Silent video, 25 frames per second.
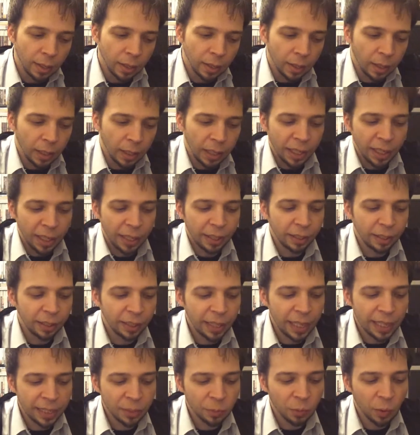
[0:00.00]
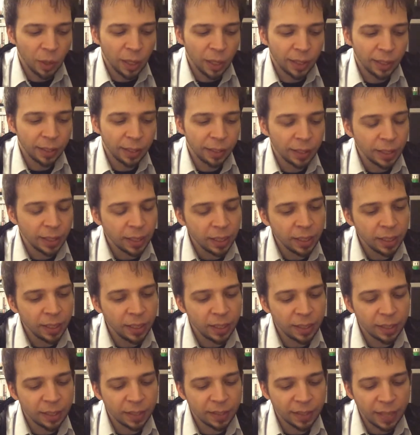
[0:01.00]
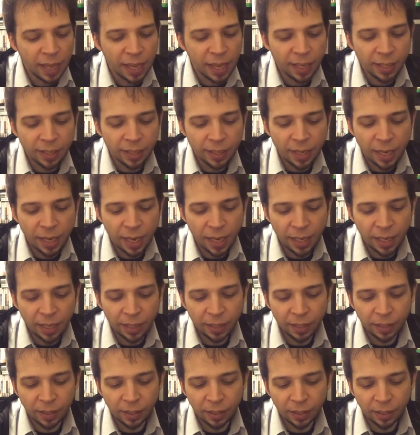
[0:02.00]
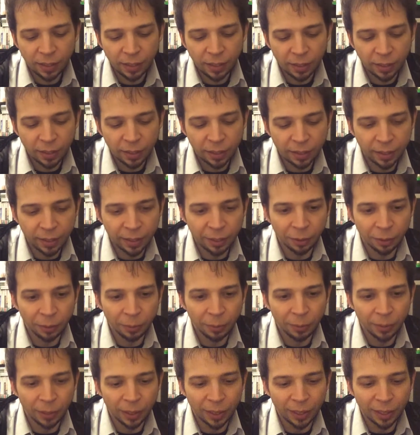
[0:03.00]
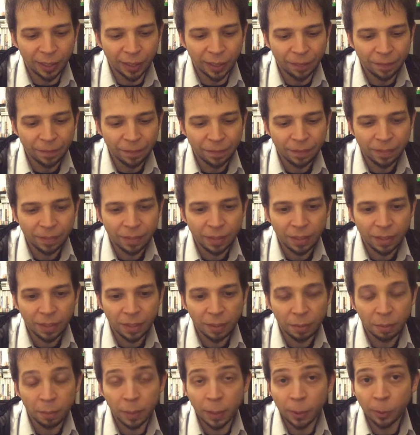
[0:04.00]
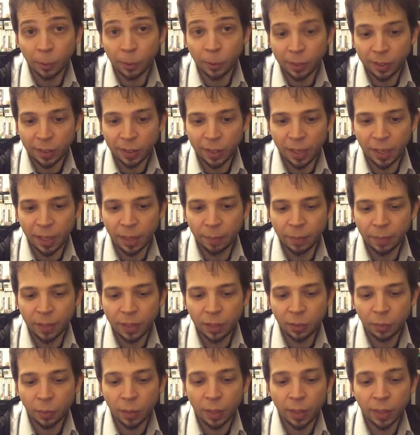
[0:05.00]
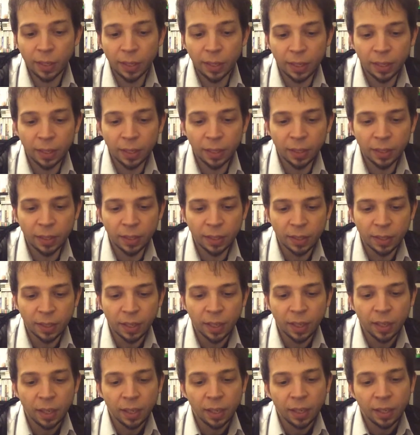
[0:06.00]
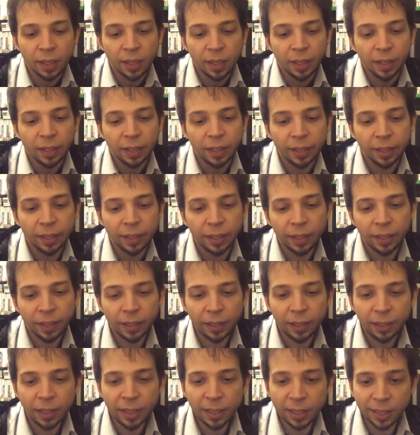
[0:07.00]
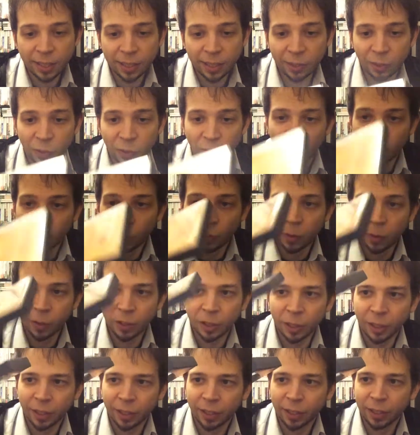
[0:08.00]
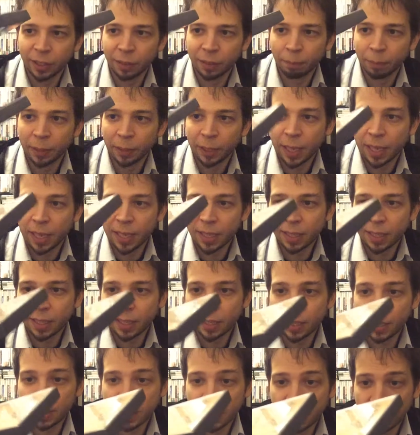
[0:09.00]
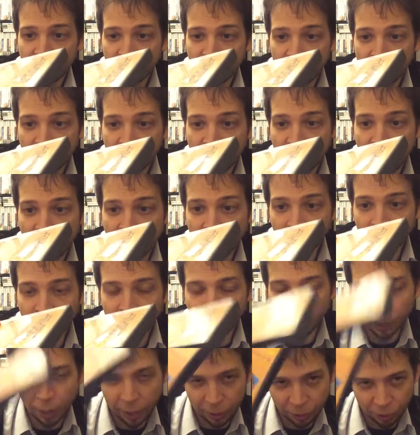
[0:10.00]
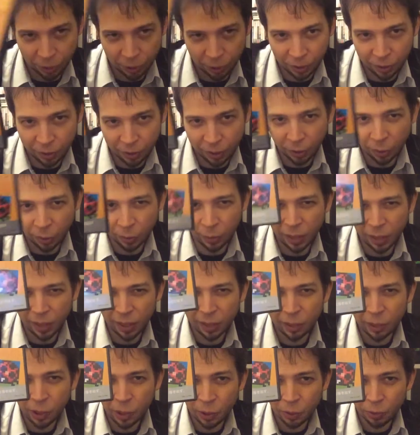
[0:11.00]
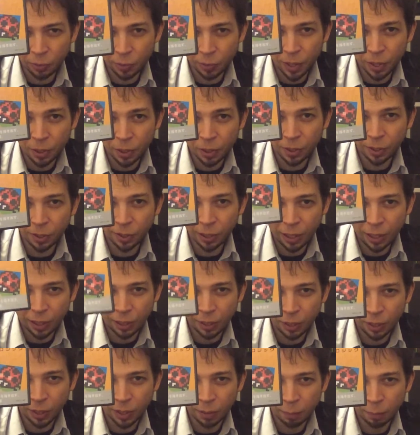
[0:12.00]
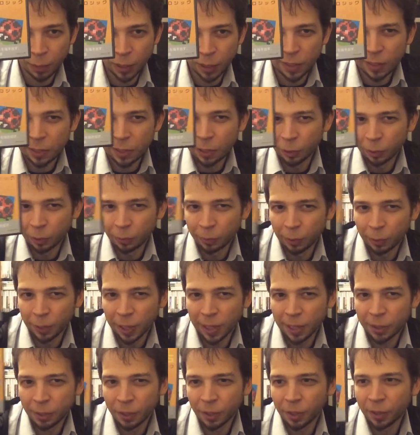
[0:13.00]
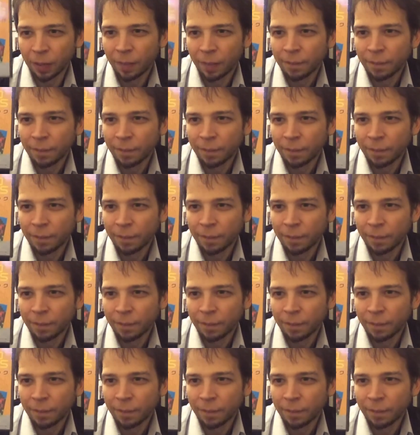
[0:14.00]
The last one is a non-Nintendo Picross game. This one is Illustologic plus Colorful Logic. So illustration logic plus colorful logic.